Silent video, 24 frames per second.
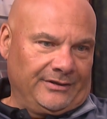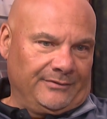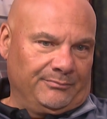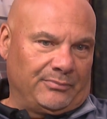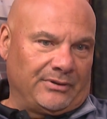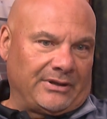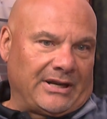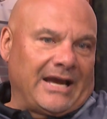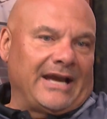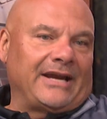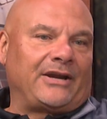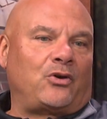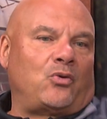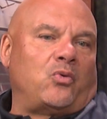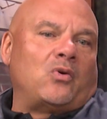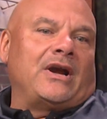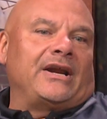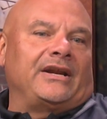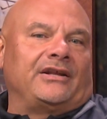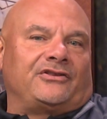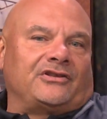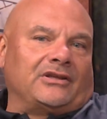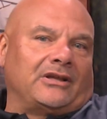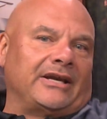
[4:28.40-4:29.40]
But I
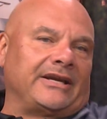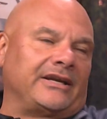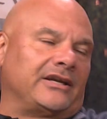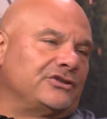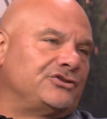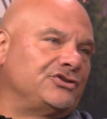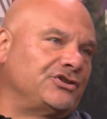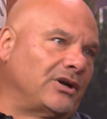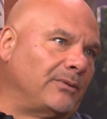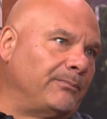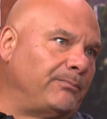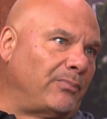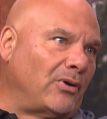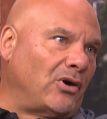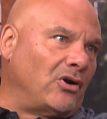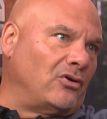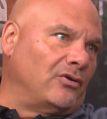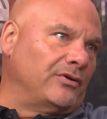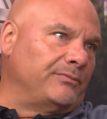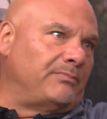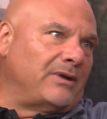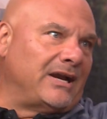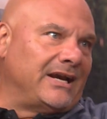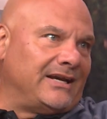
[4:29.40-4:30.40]
equate it to like a jump
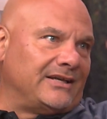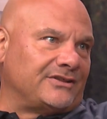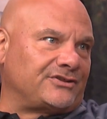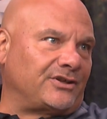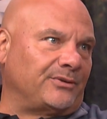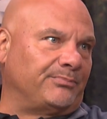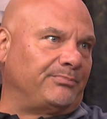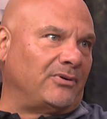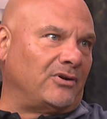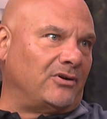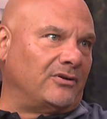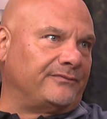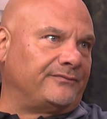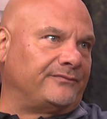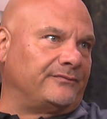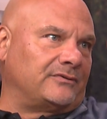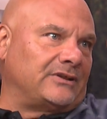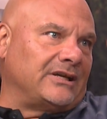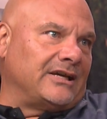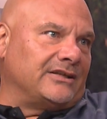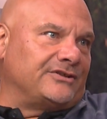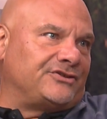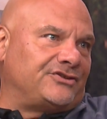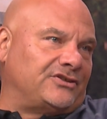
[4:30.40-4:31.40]
ball in basketball. If a
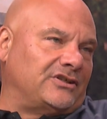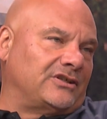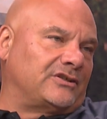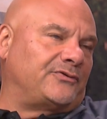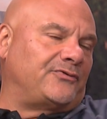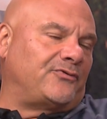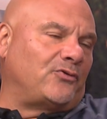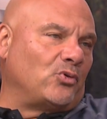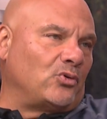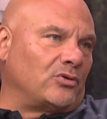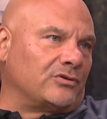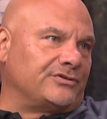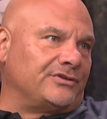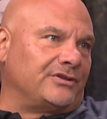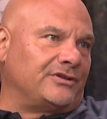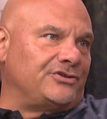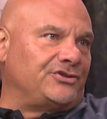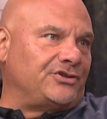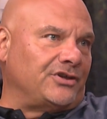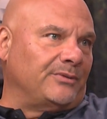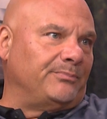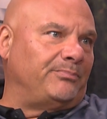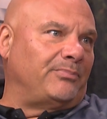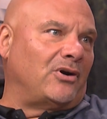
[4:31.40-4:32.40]
guy 6'4" is in a
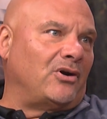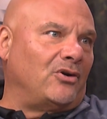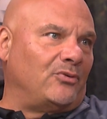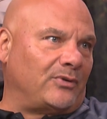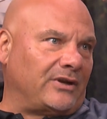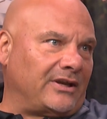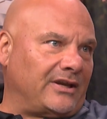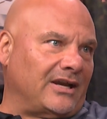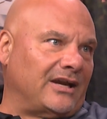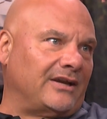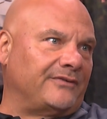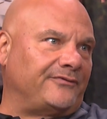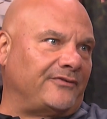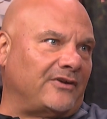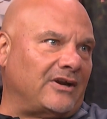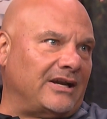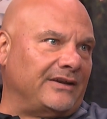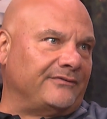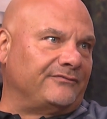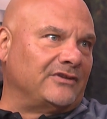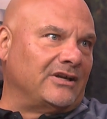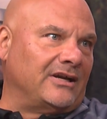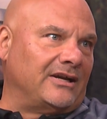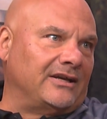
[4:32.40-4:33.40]
jump ball with a guy
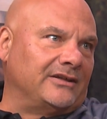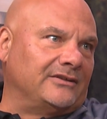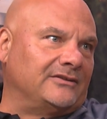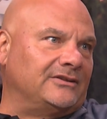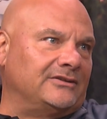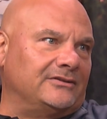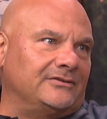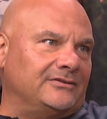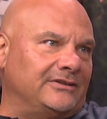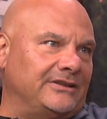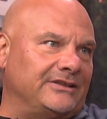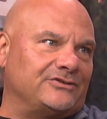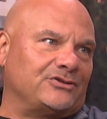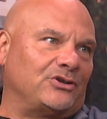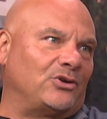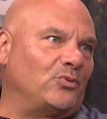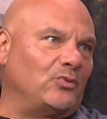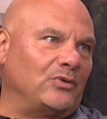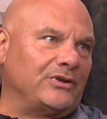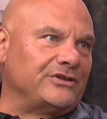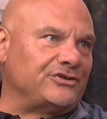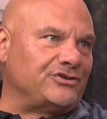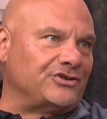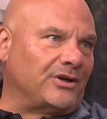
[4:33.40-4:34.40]
5'9", he's going
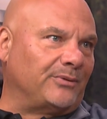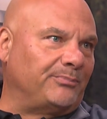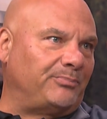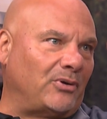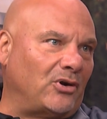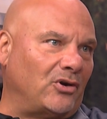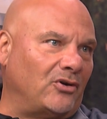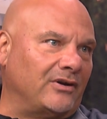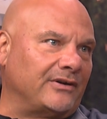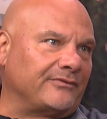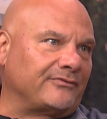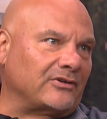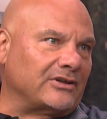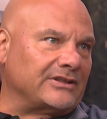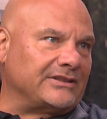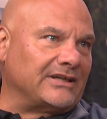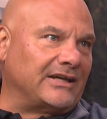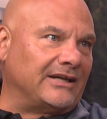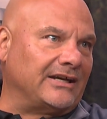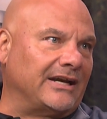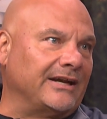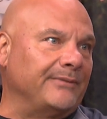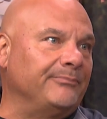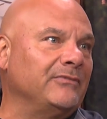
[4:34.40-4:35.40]
to win the jump ball every
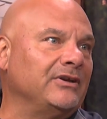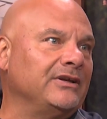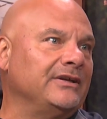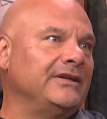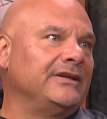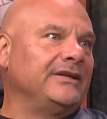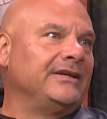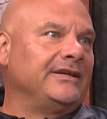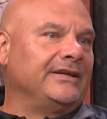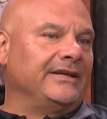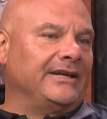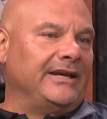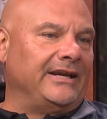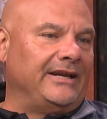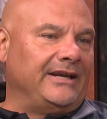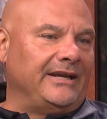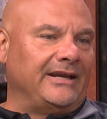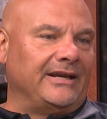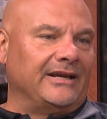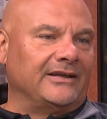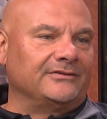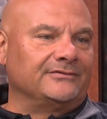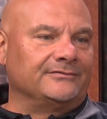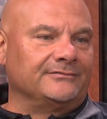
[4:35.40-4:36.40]
time.
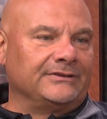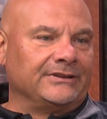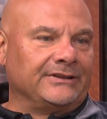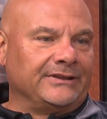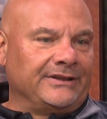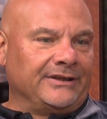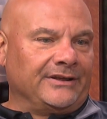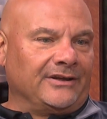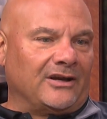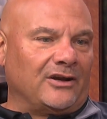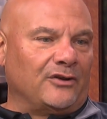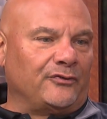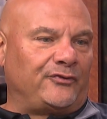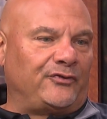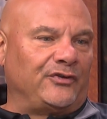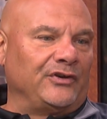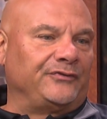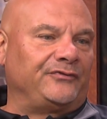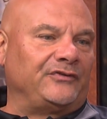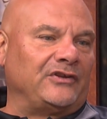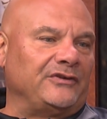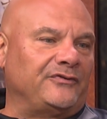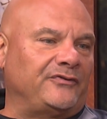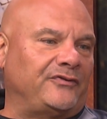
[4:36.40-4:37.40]
And a
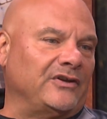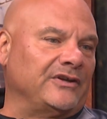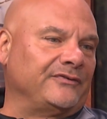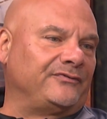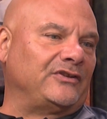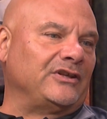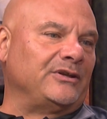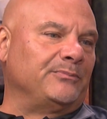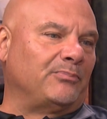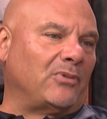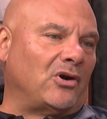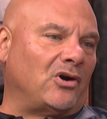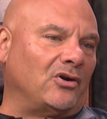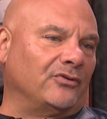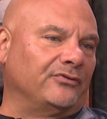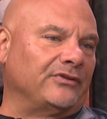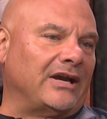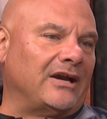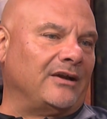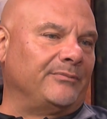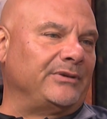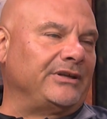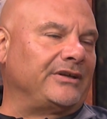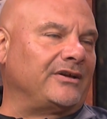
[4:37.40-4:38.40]
50-50 ball
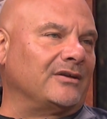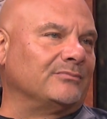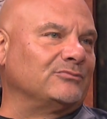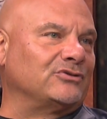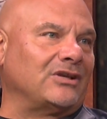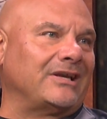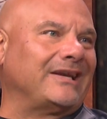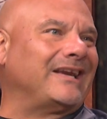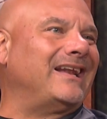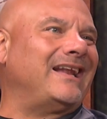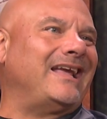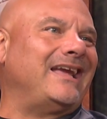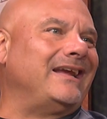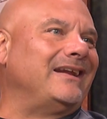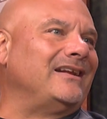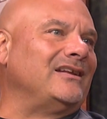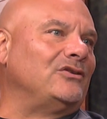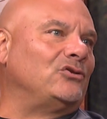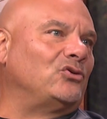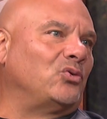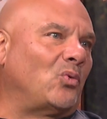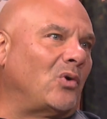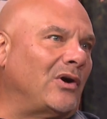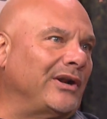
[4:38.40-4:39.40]
now becomes like an
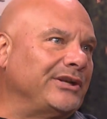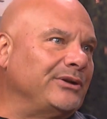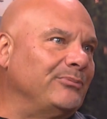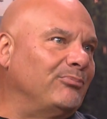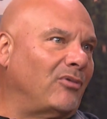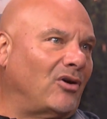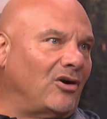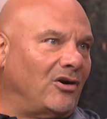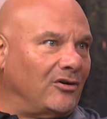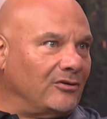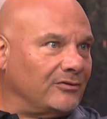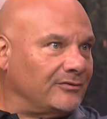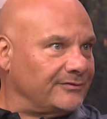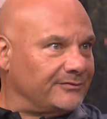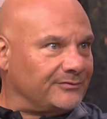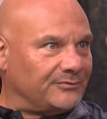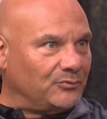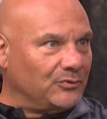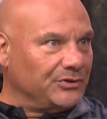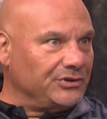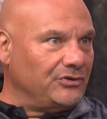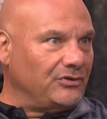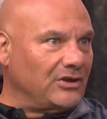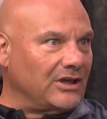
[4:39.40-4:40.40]
80-20 ball
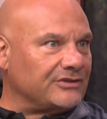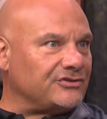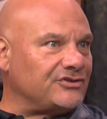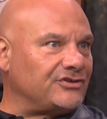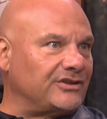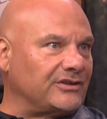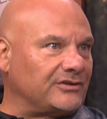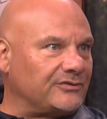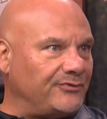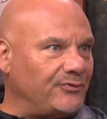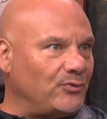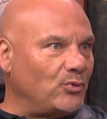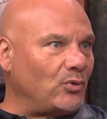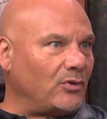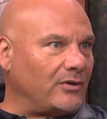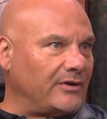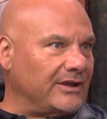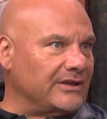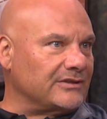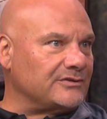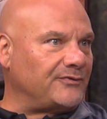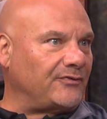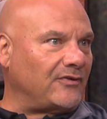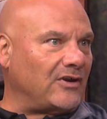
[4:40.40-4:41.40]
when you got 6'4"
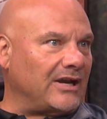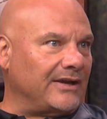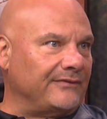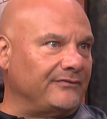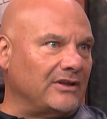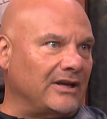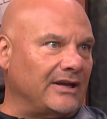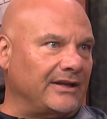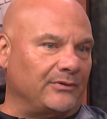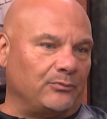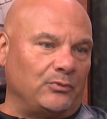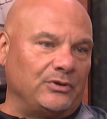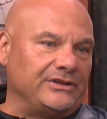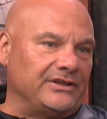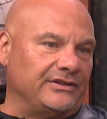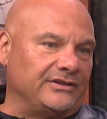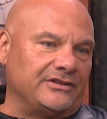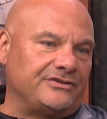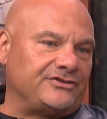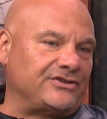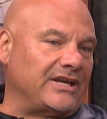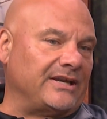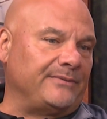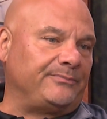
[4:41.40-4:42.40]
against 5'9". And we did
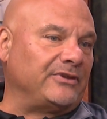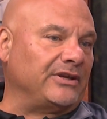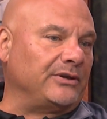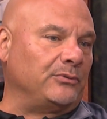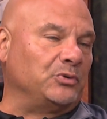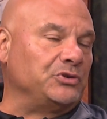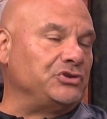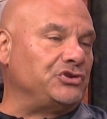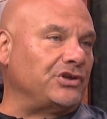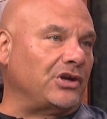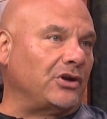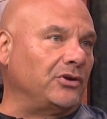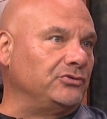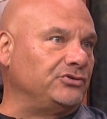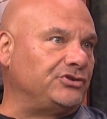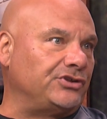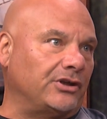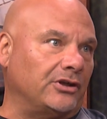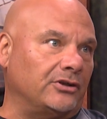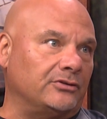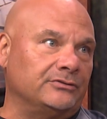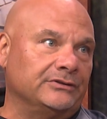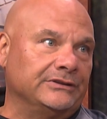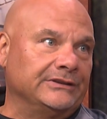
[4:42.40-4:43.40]
the same thing with
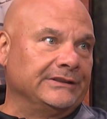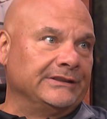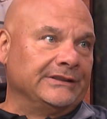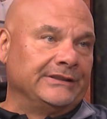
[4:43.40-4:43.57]
JoJo.